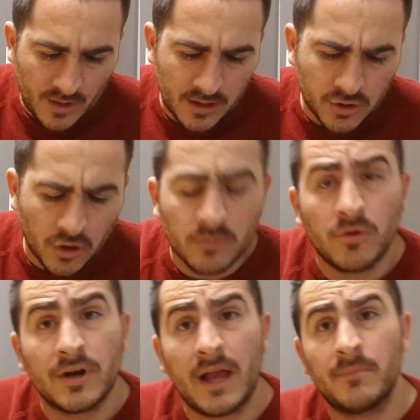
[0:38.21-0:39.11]

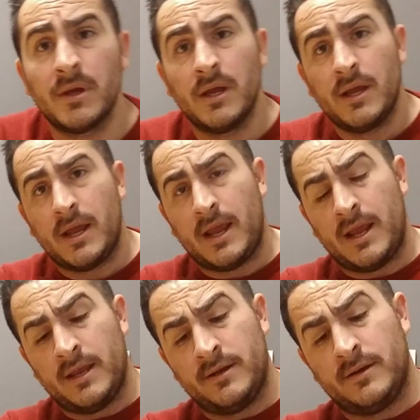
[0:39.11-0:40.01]
Cardboard app,
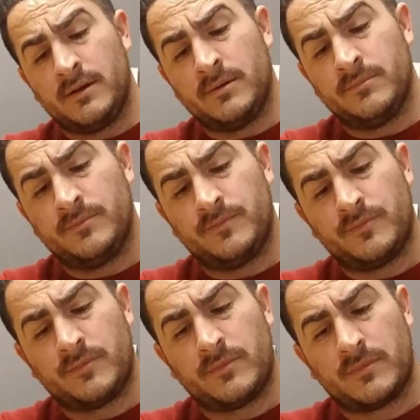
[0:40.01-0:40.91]
and
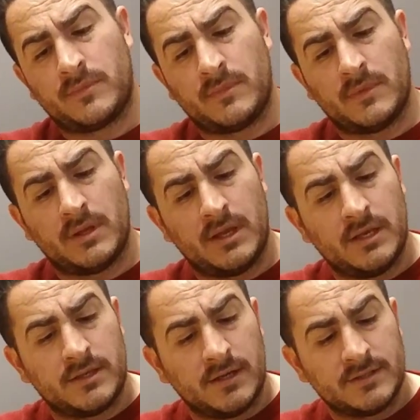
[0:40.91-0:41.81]

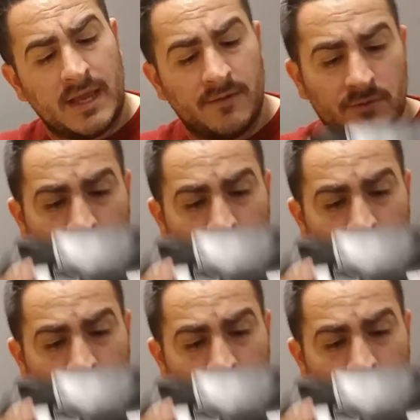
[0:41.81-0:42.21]
it does have